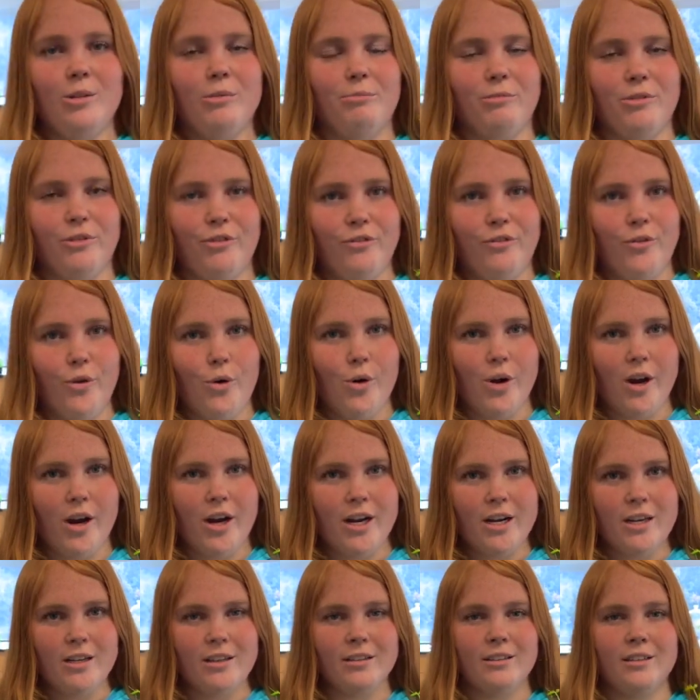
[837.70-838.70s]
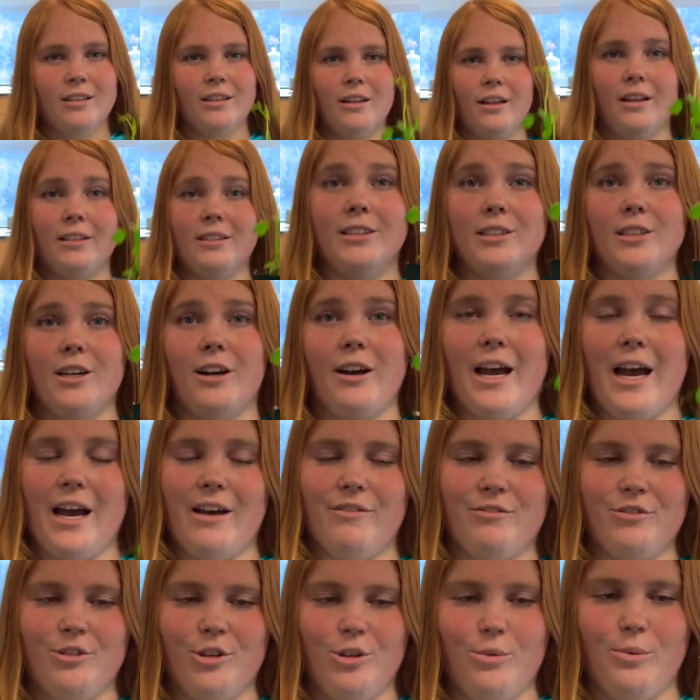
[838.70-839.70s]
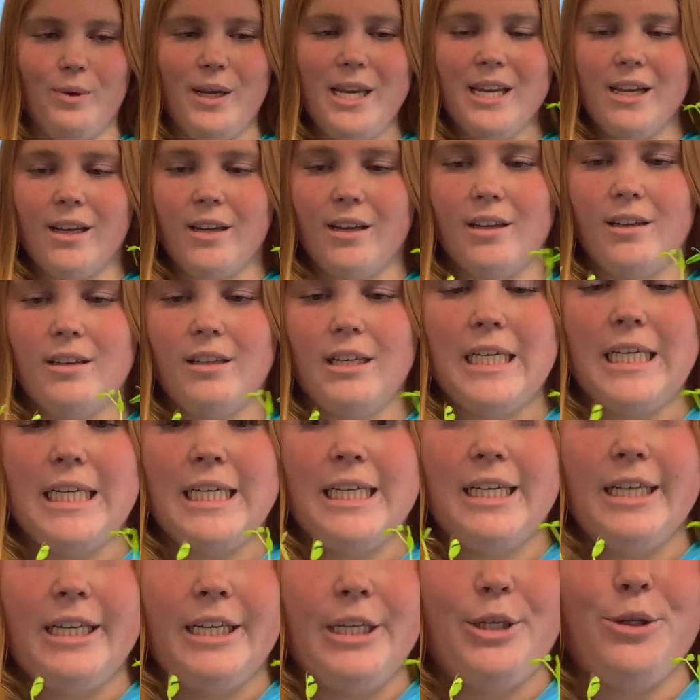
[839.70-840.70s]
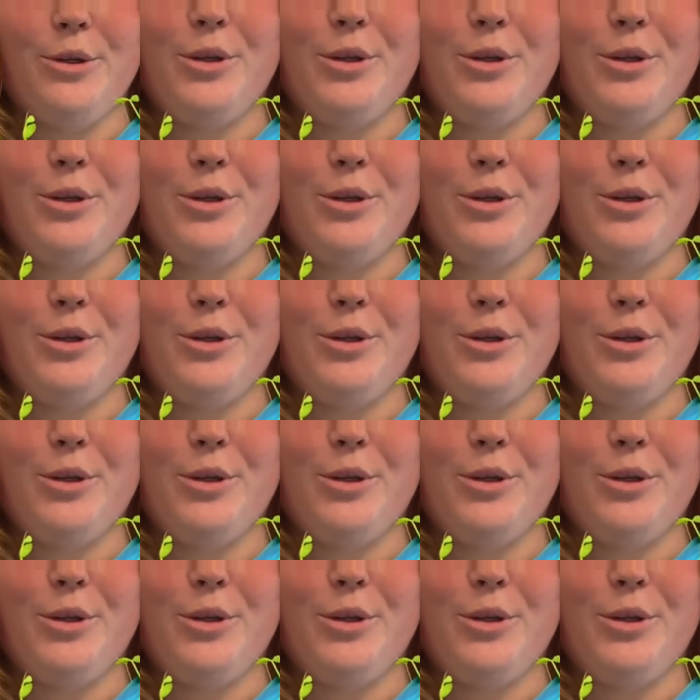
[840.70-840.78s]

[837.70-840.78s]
before, this is our after a week. You